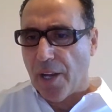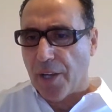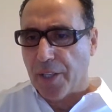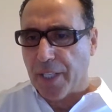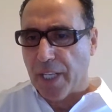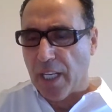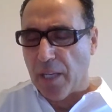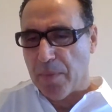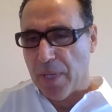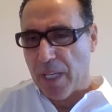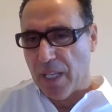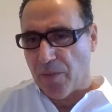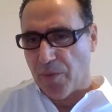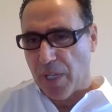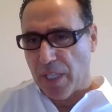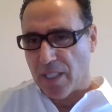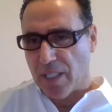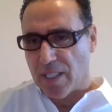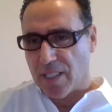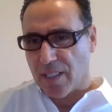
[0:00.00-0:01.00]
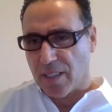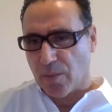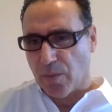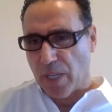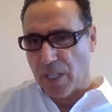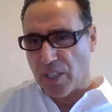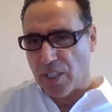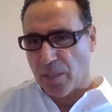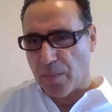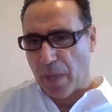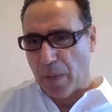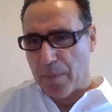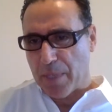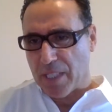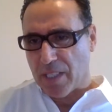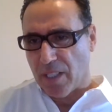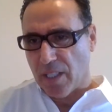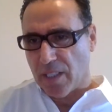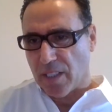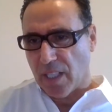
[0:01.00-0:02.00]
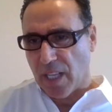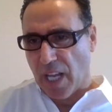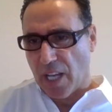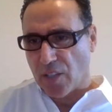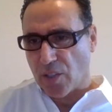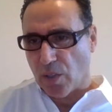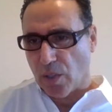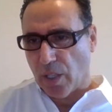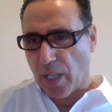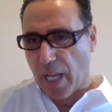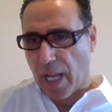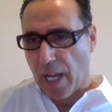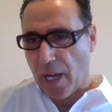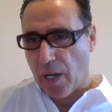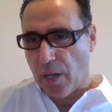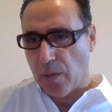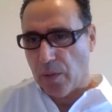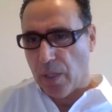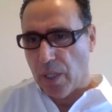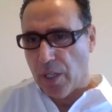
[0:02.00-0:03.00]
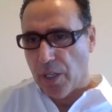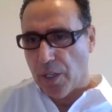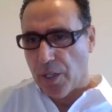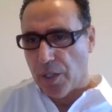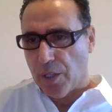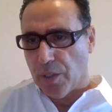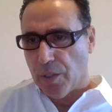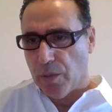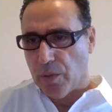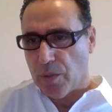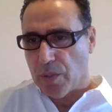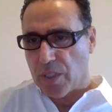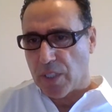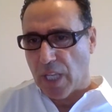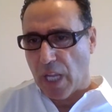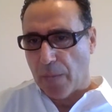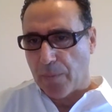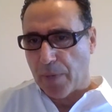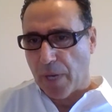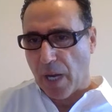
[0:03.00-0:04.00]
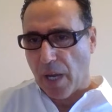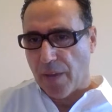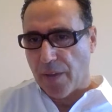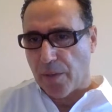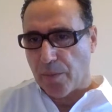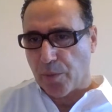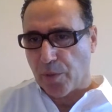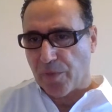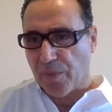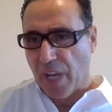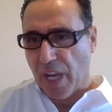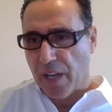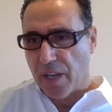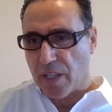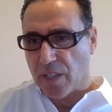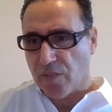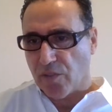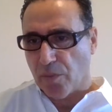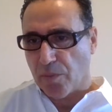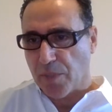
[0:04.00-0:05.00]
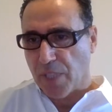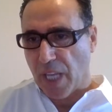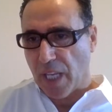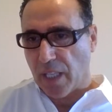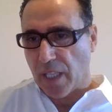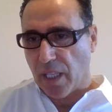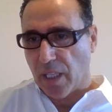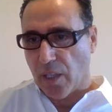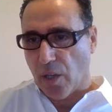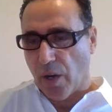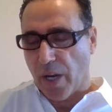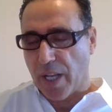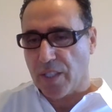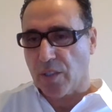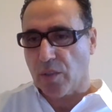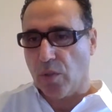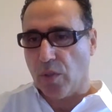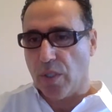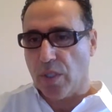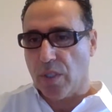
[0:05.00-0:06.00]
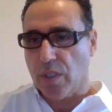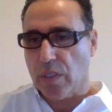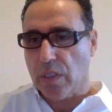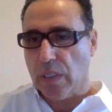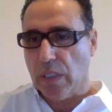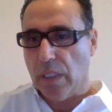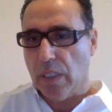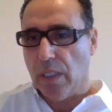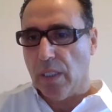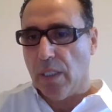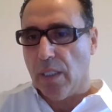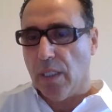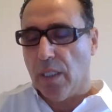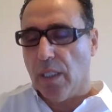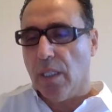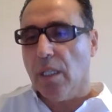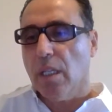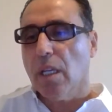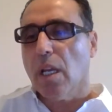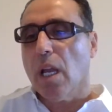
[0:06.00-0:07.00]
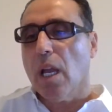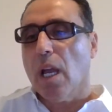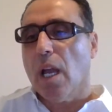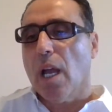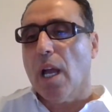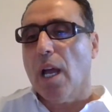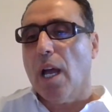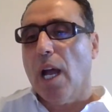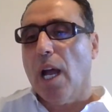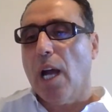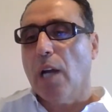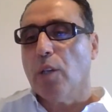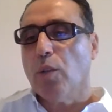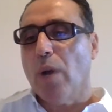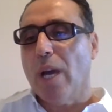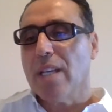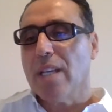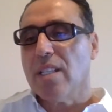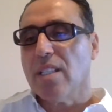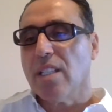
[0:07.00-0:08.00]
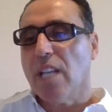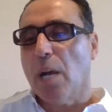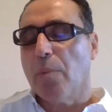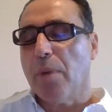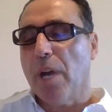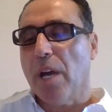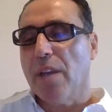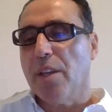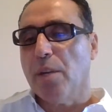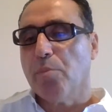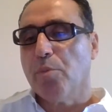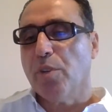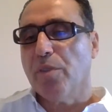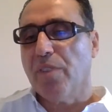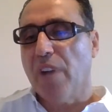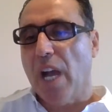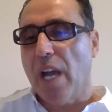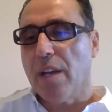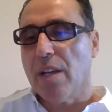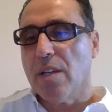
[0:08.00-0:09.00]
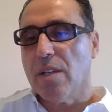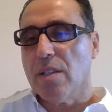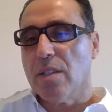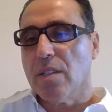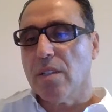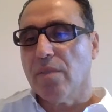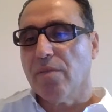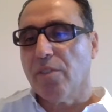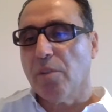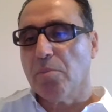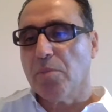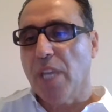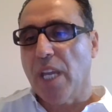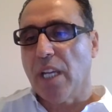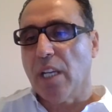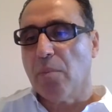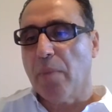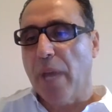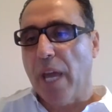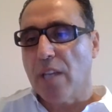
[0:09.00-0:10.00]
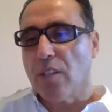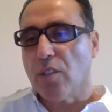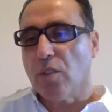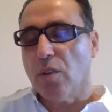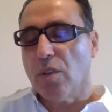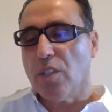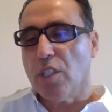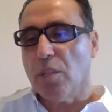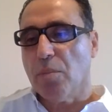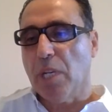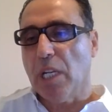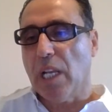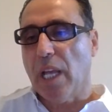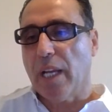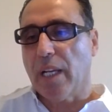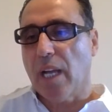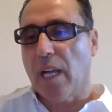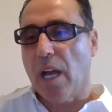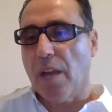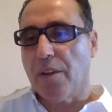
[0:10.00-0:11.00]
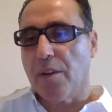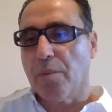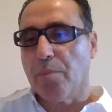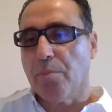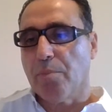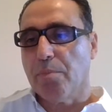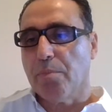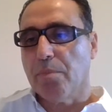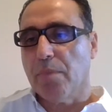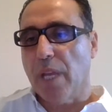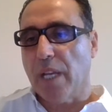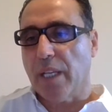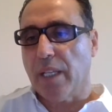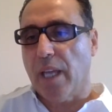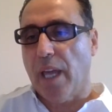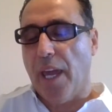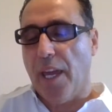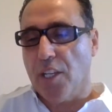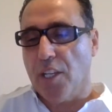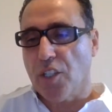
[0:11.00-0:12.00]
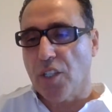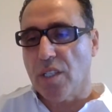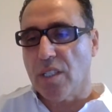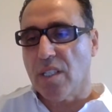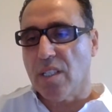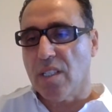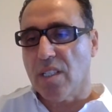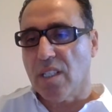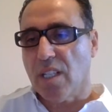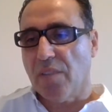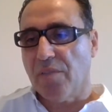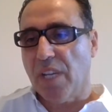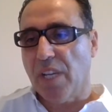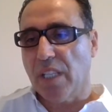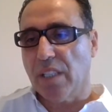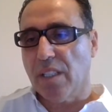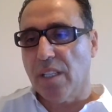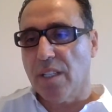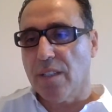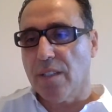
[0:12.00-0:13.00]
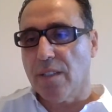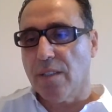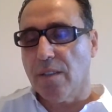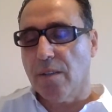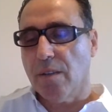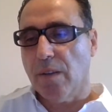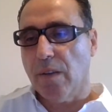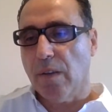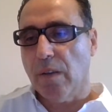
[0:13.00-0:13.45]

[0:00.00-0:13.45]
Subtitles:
Okay, let me read this question by Mr. International. How do you stop other providers from taking your escorts? How do I stop other providers from taking my escorts? You mean like other, like agents and stuff like this?